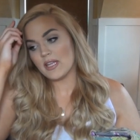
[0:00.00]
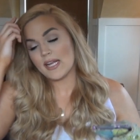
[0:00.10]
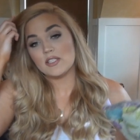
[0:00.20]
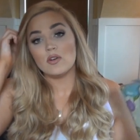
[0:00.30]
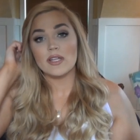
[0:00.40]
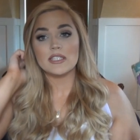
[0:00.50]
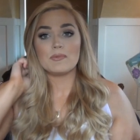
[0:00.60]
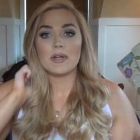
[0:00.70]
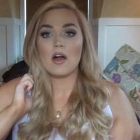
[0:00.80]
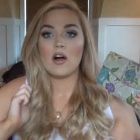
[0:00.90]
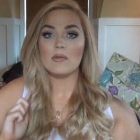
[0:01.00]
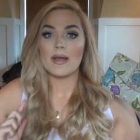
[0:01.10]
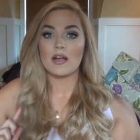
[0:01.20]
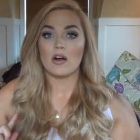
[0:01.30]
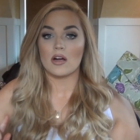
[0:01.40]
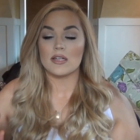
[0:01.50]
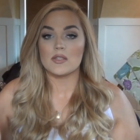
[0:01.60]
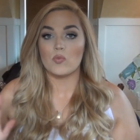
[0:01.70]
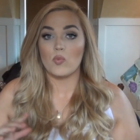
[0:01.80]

and I don't like to bring all of my cards